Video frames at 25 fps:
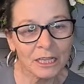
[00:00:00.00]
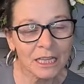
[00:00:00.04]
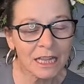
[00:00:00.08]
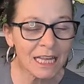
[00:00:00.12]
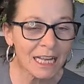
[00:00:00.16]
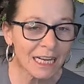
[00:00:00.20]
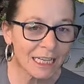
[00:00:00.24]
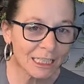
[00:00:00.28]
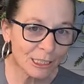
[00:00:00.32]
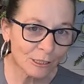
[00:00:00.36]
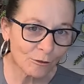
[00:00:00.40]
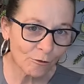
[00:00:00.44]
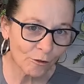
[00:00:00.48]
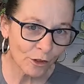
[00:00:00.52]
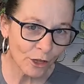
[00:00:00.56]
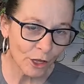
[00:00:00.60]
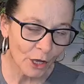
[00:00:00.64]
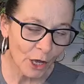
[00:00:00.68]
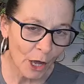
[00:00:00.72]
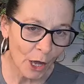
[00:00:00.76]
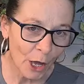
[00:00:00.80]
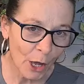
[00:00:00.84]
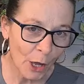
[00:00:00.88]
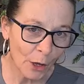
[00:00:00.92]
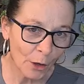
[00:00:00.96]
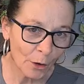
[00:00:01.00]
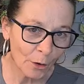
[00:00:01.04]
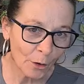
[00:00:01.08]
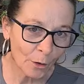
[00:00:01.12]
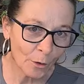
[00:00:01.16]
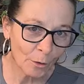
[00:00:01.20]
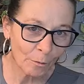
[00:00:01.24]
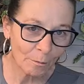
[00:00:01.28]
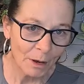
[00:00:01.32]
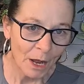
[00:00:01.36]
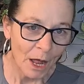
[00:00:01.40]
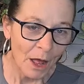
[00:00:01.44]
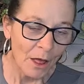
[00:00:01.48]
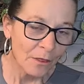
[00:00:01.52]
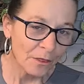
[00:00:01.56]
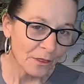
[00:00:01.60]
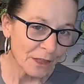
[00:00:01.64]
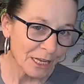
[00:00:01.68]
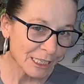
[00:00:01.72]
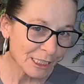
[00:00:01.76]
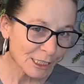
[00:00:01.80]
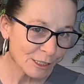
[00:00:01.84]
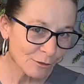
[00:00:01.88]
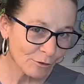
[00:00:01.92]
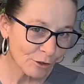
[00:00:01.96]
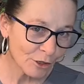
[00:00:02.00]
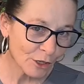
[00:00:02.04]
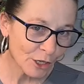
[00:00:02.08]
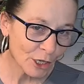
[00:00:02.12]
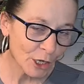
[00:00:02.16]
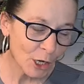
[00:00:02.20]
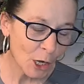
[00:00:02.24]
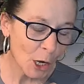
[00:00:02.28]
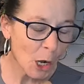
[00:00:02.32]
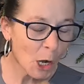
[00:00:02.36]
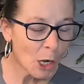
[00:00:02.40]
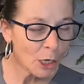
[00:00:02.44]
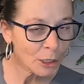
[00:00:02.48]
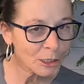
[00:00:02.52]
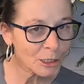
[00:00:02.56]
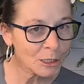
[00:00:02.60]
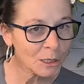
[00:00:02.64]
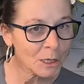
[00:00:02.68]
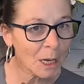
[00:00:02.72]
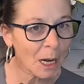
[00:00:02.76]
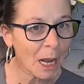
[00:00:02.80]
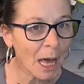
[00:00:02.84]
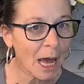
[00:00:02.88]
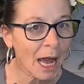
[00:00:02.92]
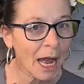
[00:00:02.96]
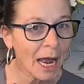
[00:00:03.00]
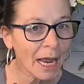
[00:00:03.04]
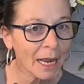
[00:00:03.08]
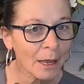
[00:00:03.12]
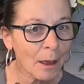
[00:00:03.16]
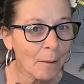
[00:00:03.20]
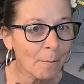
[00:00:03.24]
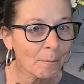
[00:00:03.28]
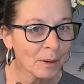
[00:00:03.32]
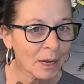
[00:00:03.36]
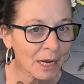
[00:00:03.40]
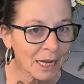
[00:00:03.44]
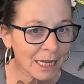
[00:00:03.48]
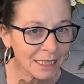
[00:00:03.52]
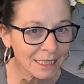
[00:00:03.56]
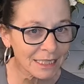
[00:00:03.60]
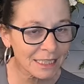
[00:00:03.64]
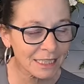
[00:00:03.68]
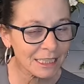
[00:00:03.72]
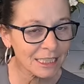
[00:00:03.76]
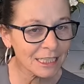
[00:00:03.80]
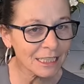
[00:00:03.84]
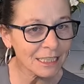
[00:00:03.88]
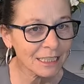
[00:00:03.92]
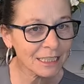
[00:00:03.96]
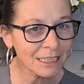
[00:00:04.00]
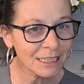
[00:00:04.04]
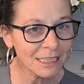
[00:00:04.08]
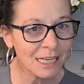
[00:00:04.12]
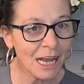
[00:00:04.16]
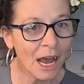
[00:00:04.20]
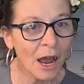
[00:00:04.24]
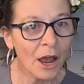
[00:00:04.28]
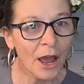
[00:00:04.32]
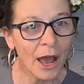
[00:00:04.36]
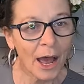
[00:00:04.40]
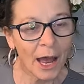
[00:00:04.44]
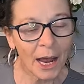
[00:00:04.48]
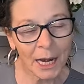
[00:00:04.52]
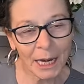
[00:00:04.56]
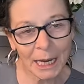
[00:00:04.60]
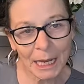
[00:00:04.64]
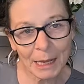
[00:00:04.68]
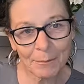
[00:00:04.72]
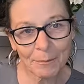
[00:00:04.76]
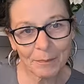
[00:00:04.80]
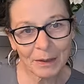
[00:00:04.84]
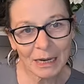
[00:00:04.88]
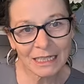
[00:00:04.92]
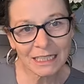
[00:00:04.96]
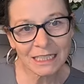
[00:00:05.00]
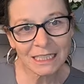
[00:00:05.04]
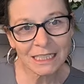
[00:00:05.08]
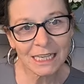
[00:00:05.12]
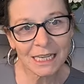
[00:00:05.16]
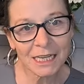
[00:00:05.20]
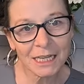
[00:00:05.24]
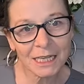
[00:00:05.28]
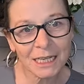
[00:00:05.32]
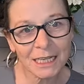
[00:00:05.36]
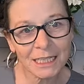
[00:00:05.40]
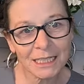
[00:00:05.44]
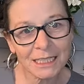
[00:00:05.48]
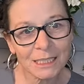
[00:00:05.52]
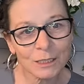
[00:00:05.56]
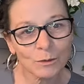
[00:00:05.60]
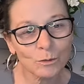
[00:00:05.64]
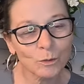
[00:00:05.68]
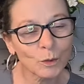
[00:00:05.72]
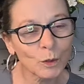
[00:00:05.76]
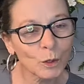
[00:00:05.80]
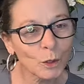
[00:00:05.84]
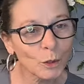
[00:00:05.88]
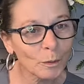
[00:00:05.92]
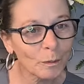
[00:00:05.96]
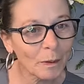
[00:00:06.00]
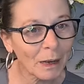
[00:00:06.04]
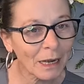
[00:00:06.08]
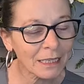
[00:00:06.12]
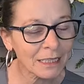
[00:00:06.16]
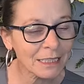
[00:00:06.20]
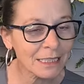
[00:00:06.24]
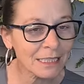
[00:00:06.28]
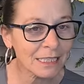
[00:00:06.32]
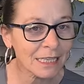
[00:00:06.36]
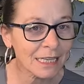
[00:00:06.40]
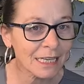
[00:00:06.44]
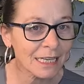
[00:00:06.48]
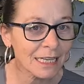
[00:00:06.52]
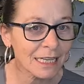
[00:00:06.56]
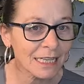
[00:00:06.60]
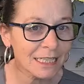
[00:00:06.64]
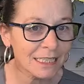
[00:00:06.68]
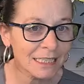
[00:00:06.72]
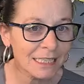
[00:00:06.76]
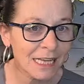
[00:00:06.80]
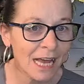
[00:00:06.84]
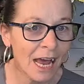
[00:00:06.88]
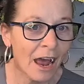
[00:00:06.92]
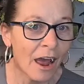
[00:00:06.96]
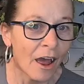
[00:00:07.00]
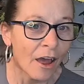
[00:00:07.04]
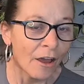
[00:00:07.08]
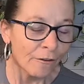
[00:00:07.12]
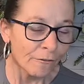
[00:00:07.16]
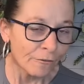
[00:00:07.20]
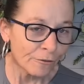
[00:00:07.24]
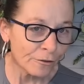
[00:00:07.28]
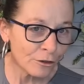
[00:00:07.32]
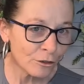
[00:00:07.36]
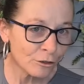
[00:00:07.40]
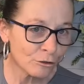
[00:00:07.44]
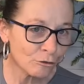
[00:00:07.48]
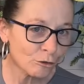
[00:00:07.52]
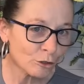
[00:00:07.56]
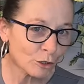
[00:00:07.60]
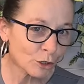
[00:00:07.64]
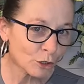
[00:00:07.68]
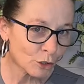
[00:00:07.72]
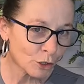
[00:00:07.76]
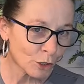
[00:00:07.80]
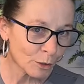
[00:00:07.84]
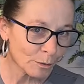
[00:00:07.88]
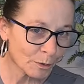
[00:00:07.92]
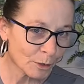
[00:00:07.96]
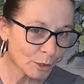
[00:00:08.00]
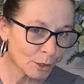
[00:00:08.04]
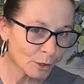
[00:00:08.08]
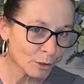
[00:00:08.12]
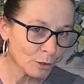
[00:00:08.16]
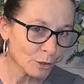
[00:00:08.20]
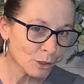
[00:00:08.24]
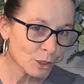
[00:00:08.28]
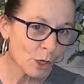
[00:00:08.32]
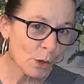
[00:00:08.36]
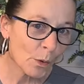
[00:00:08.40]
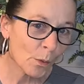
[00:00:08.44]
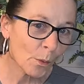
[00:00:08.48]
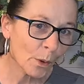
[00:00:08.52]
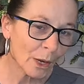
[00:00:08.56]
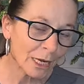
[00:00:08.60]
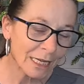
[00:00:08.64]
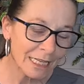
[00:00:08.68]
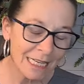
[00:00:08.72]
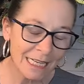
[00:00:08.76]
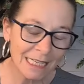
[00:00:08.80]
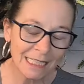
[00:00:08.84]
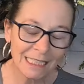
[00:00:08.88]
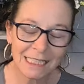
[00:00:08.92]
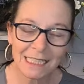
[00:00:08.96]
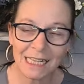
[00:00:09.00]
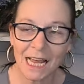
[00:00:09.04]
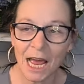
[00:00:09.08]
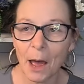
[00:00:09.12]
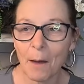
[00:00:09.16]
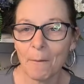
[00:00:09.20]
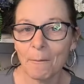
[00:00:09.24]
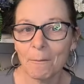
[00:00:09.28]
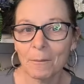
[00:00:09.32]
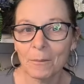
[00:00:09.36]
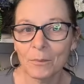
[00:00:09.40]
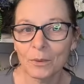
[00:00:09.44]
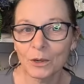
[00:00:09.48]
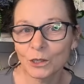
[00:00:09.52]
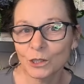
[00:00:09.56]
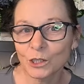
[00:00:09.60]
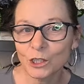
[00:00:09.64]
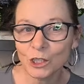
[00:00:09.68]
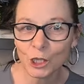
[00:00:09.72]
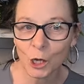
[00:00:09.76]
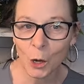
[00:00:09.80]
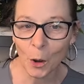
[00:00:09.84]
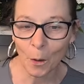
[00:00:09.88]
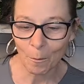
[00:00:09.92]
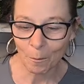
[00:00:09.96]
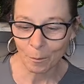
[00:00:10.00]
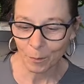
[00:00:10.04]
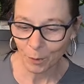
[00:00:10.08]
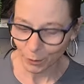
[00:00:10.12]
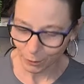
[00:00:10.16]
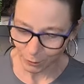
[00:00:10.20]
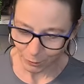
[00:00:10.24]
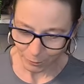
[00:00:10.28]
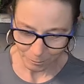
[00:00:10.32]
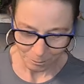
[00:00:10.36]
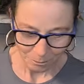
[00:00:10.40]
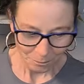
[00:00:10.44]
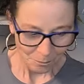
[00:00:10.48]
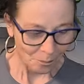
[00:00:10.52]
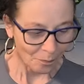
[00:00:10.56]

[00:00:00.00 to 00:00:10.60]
things for the home, things for the garden like planters, hanging baskets, wall baskets, funeral tributes, weddings and much more.